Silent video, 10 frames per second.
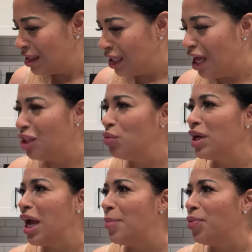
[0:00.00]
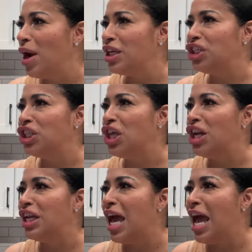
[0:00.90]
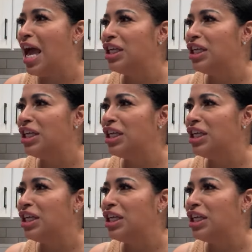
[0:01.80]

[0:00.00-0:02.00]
The other one got pregnant. She's 39.